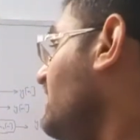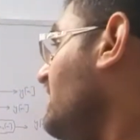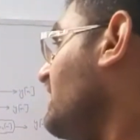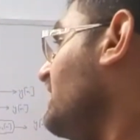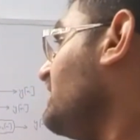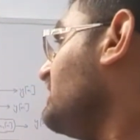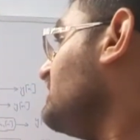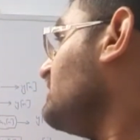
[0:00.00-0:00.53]

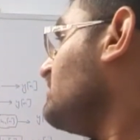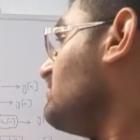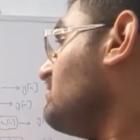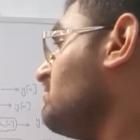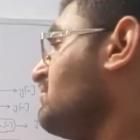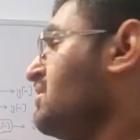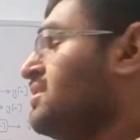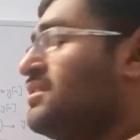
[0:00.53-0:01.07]
and
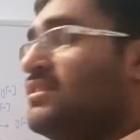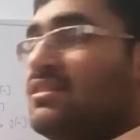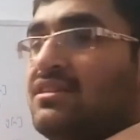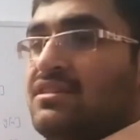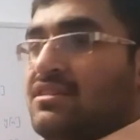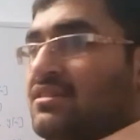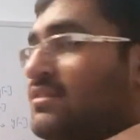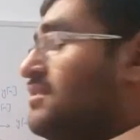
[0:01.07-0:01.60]

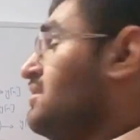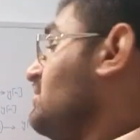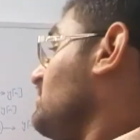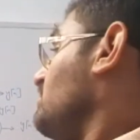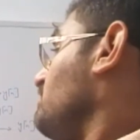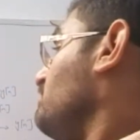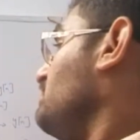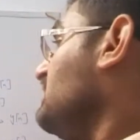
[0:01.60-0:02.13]

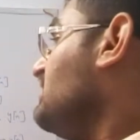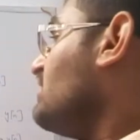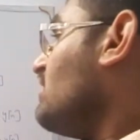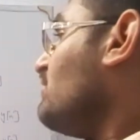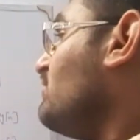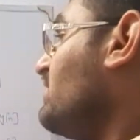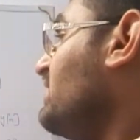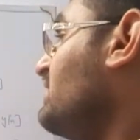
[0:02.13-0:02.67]
b
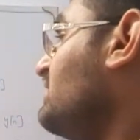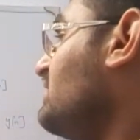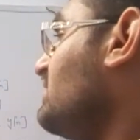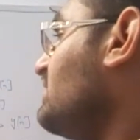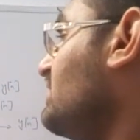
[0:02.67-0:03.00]
of n